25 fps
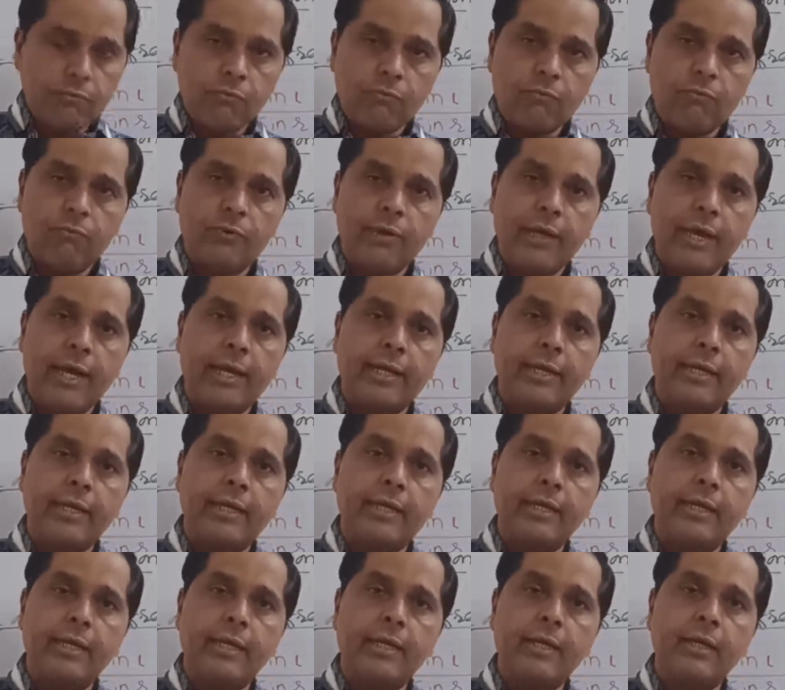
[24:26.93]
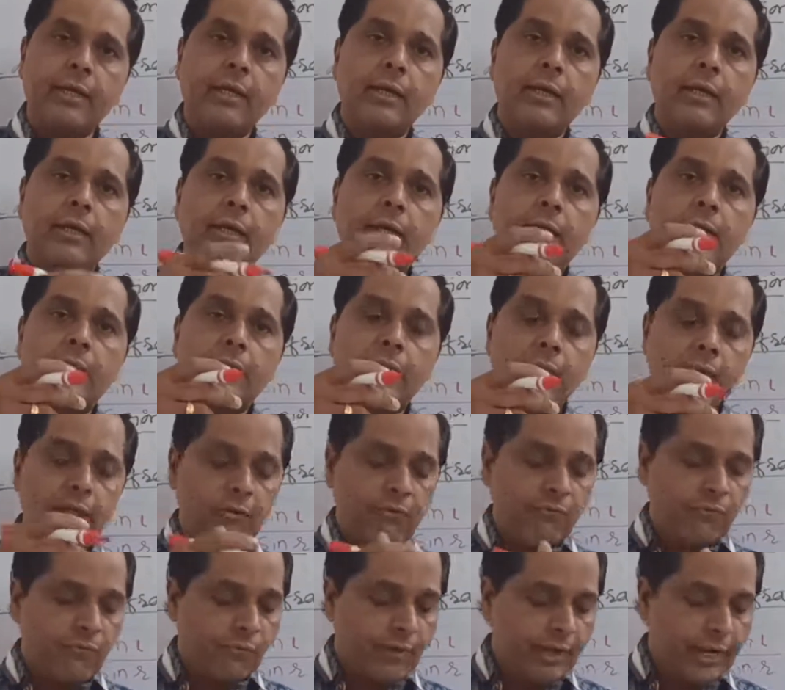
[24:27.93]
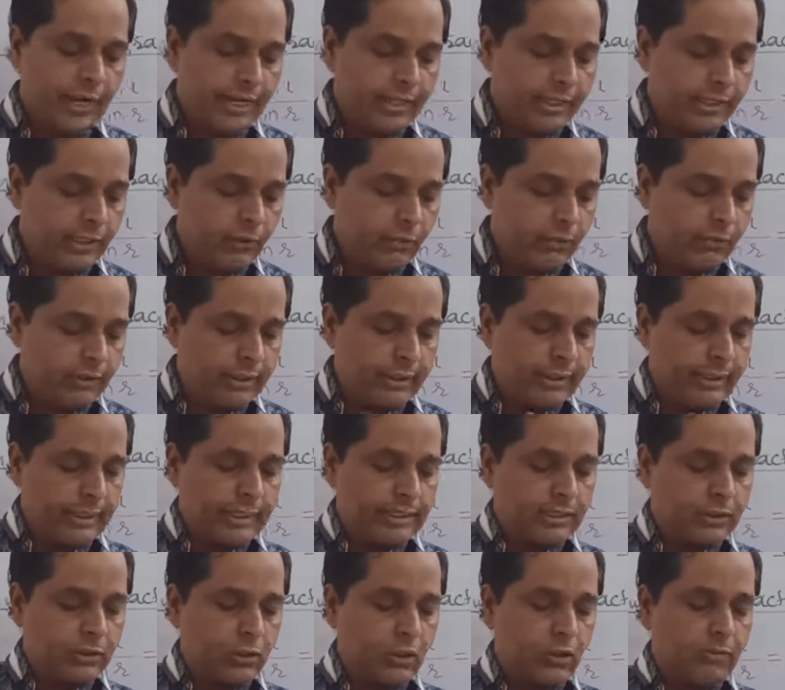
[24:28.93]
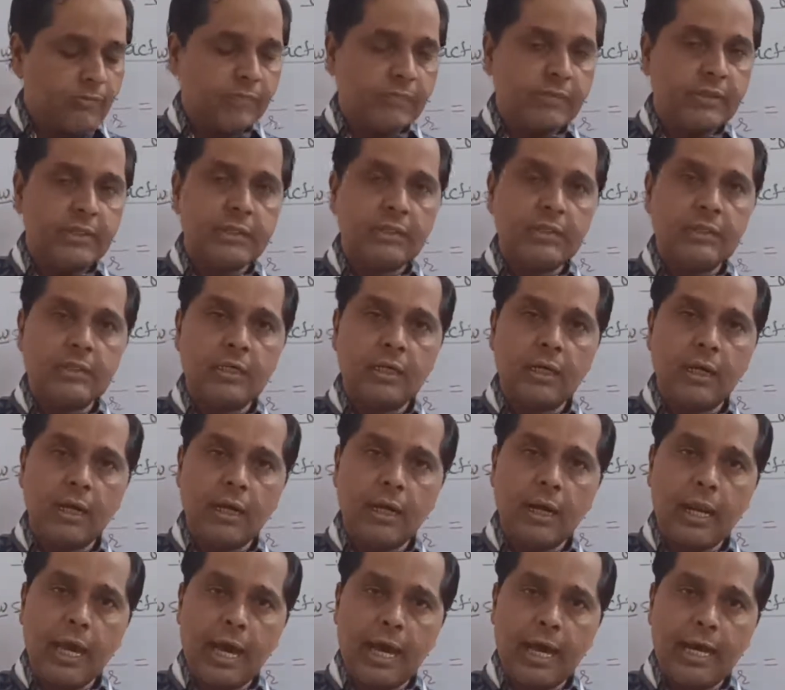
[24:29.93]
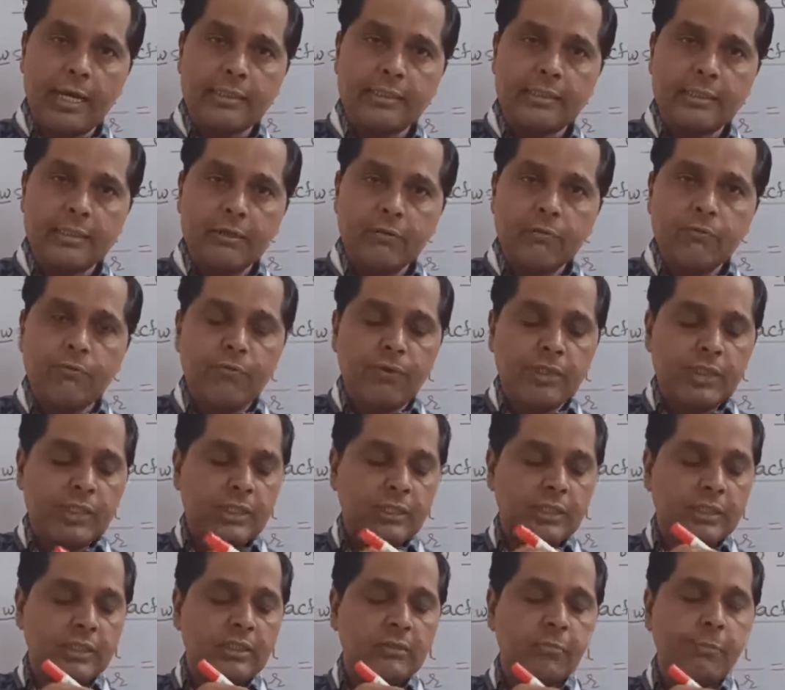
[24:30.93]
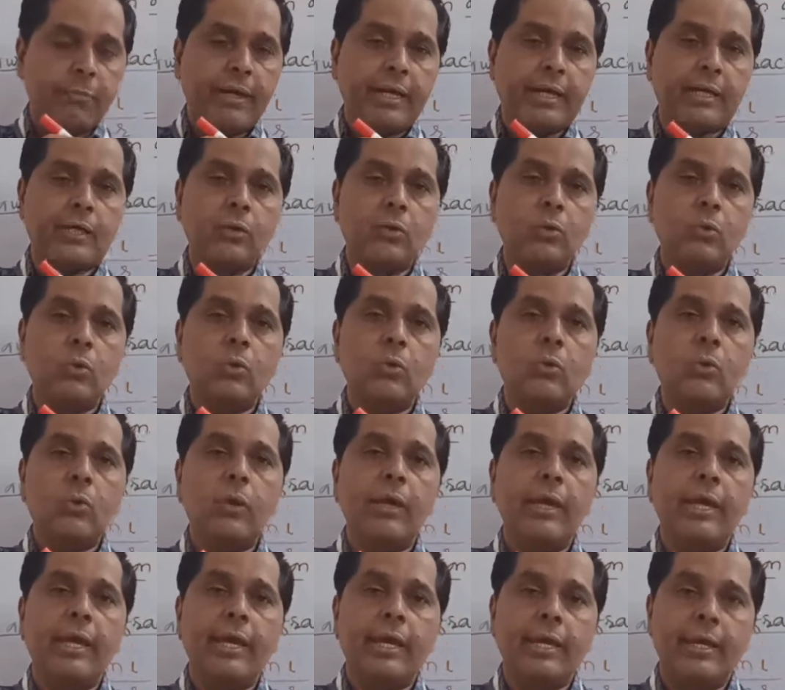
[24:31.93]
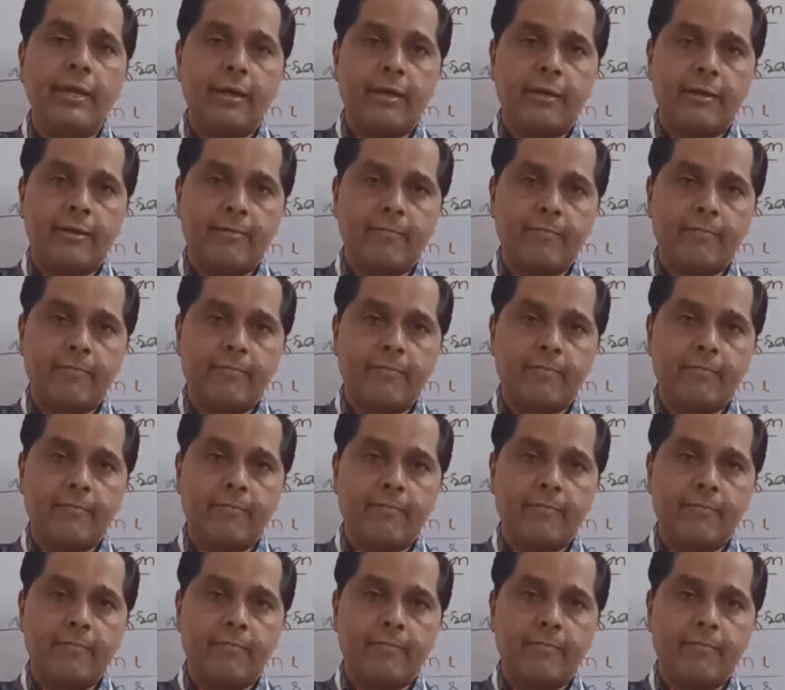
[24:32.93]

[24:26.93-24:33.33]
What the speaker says: we are taking the refractive index of this glass with respect to air.